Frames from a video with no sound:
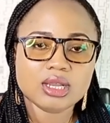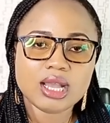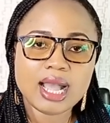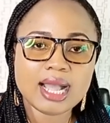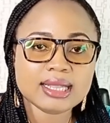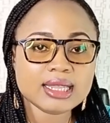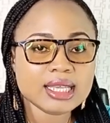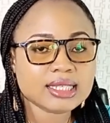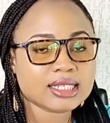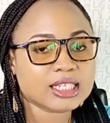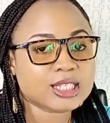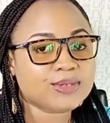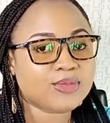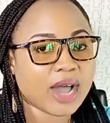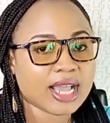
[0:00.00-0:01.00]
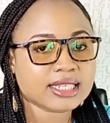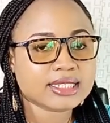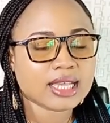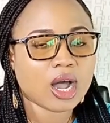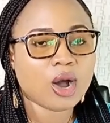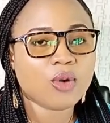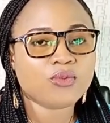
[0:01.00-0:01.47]
And this is
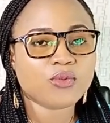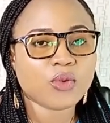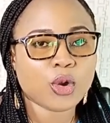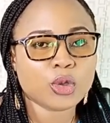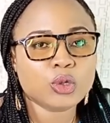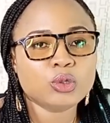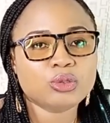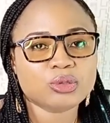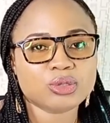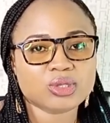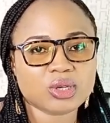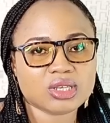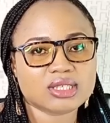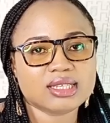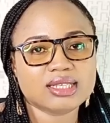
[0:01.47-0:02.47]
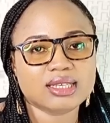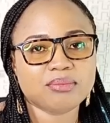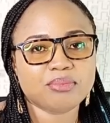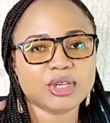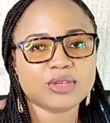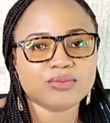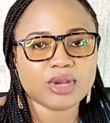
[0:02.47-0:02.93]
vital for you to succeed in
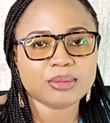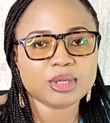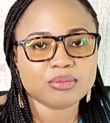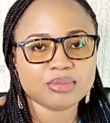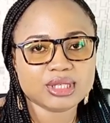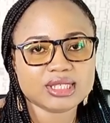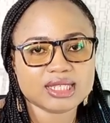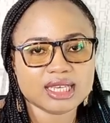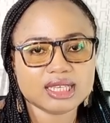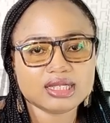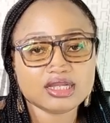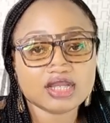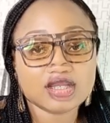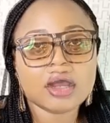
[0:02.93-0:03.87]
pig farming business.